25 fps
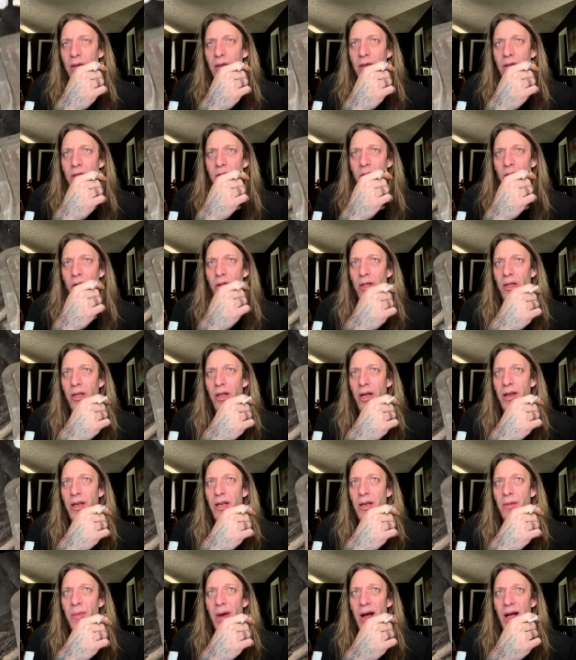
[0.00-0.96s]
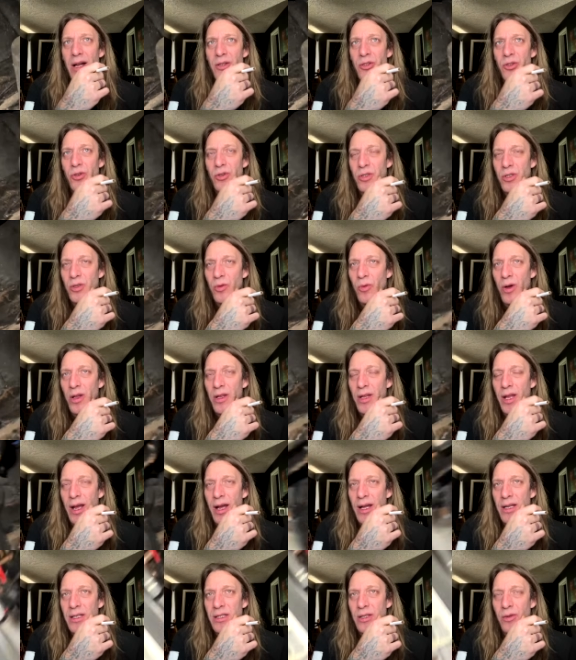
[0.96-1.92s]
So the lighting module is the one that
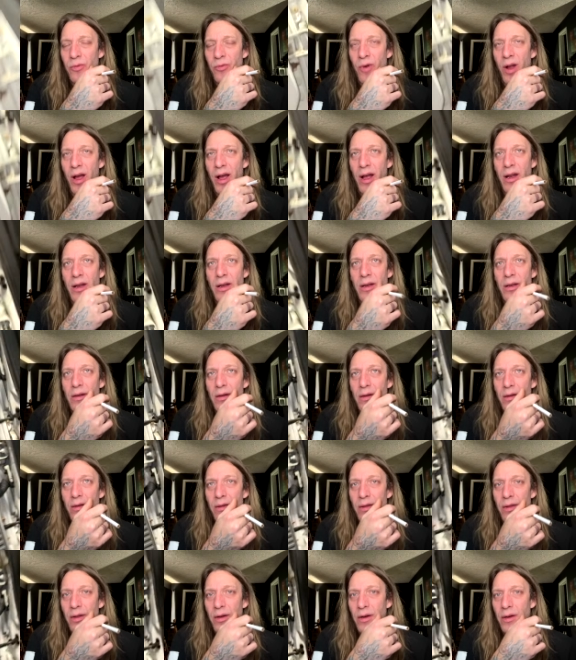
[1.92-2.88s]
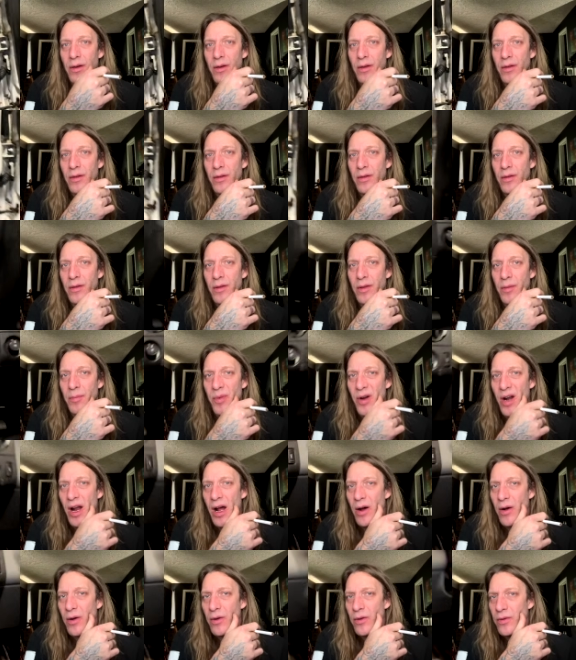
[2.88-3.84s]
has the red, the
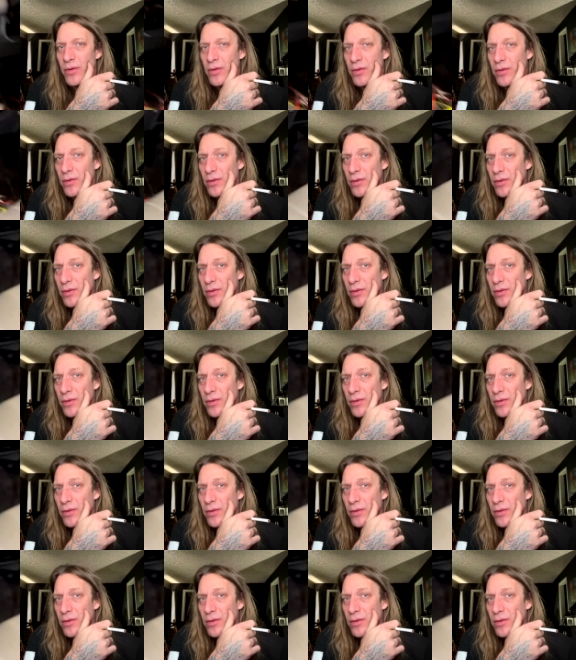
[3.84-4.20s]
brown.